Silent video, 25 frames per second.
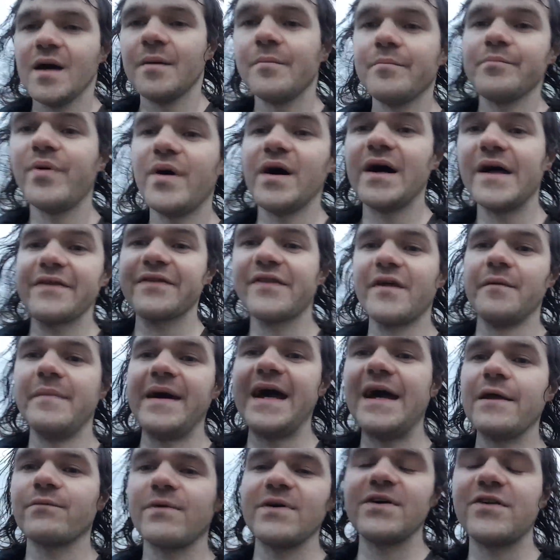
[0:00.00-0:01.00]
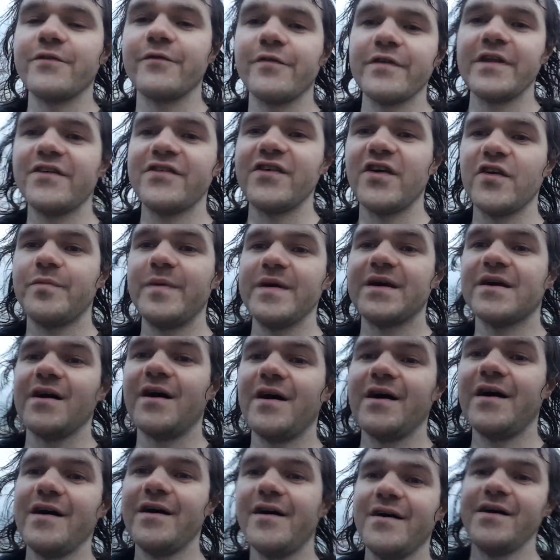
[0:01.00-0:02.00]
But the main reason for this is
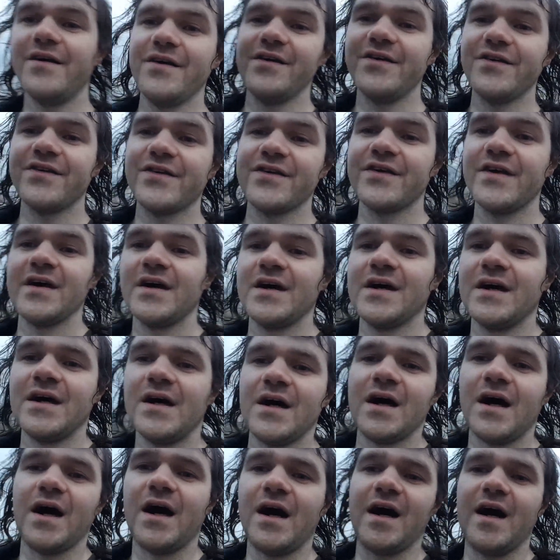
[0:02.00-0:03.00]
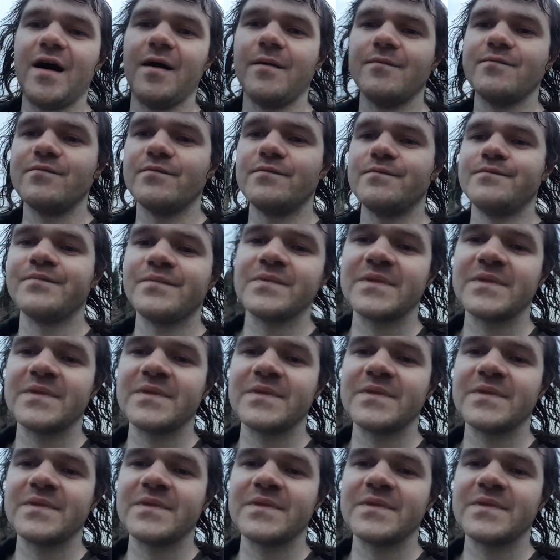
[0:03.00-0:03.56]
because there